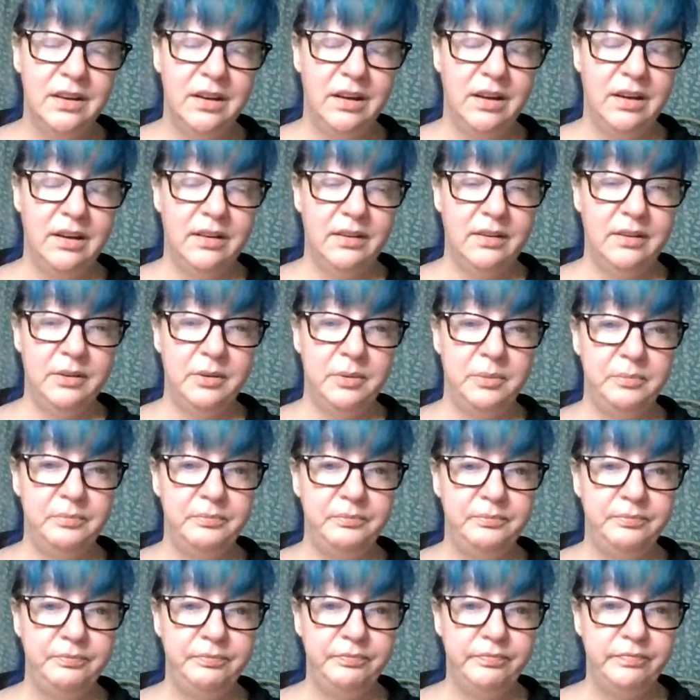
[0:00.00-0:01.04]
I
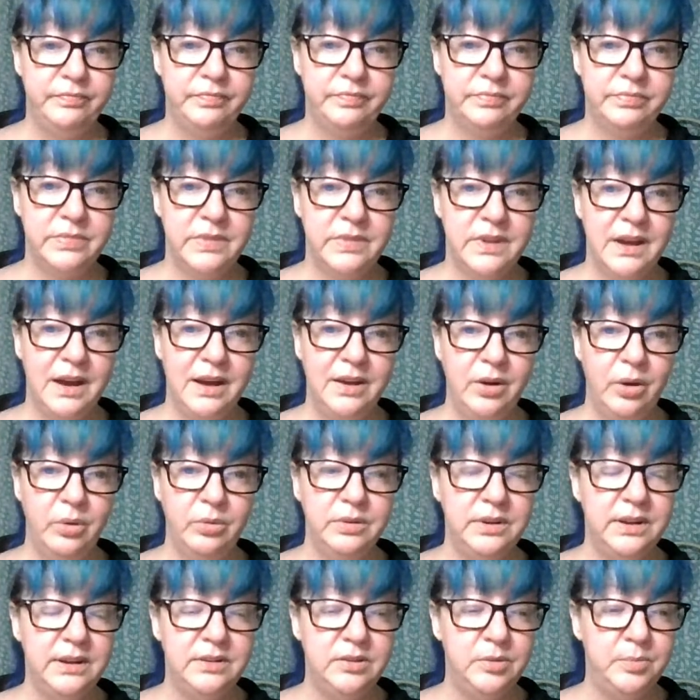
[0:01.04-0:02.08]
don't
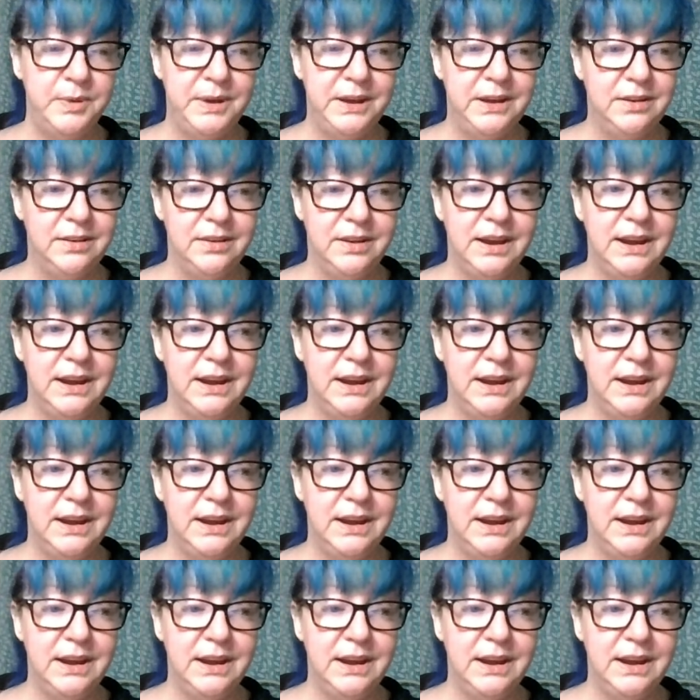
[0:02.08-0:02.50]
need to be